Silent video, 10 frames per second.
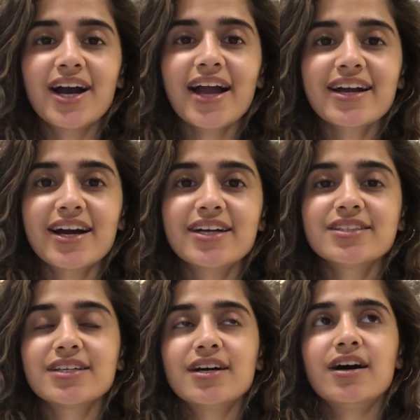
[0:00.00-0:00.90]
Hi
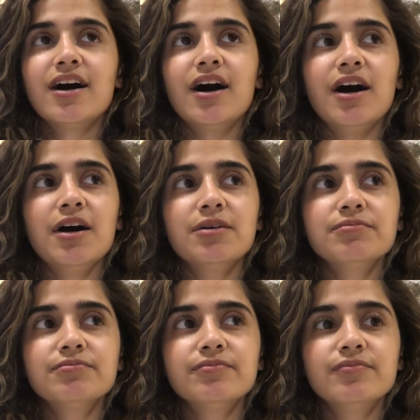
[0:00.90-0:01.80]
guys.
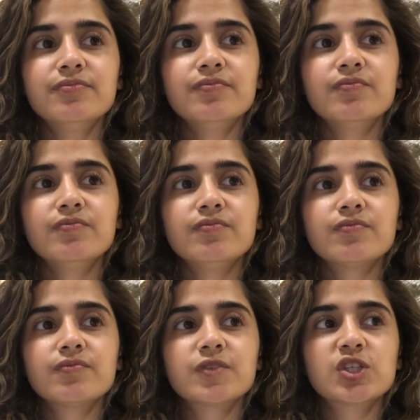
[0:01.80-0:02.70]
Um,
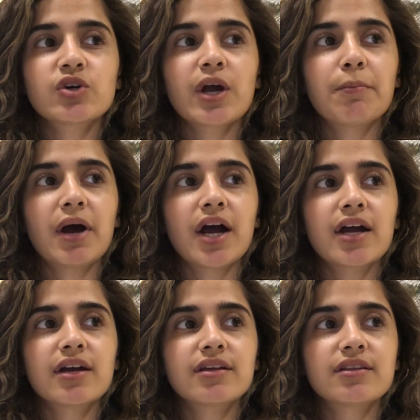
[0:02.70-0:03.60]
so yeah,
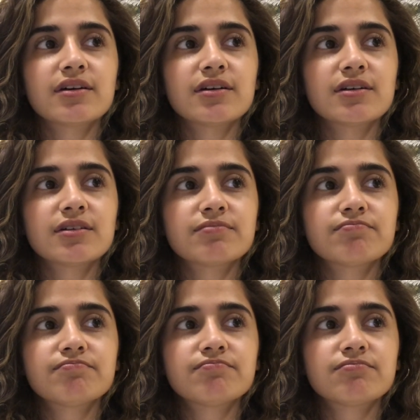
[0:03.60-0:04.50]
by the
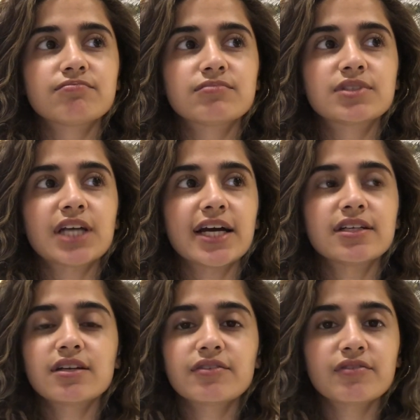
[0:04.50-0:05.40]

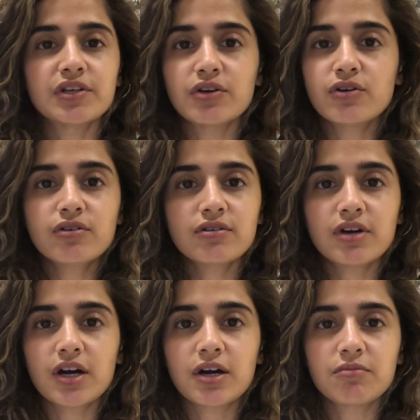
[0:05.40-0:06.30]
title of the video,
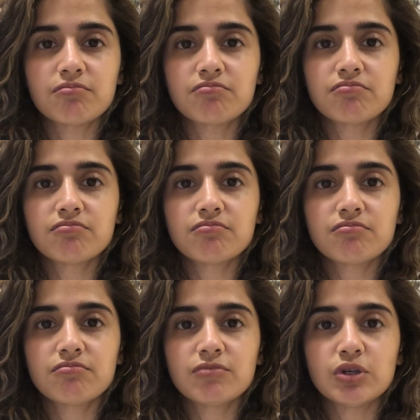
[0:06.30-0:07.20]

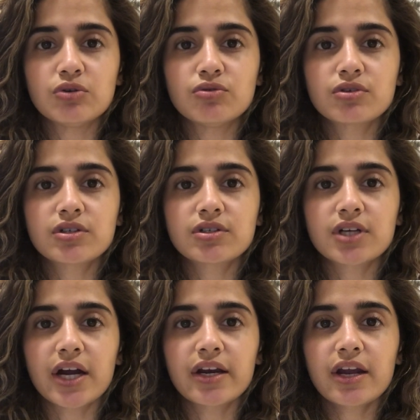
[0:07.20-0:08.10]
you
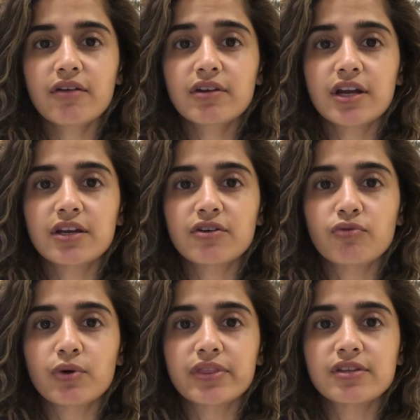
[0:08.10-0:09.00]
kind of have an idea
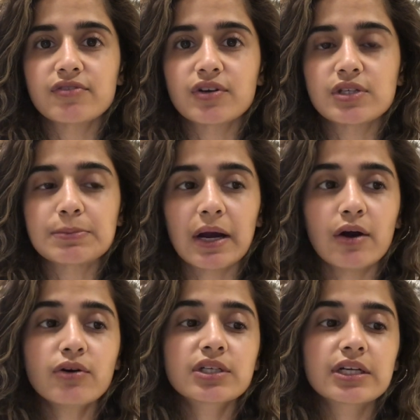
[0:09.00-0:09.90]
of what this video is
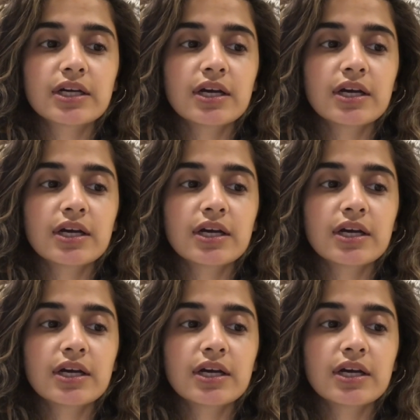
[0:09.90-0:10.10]
about.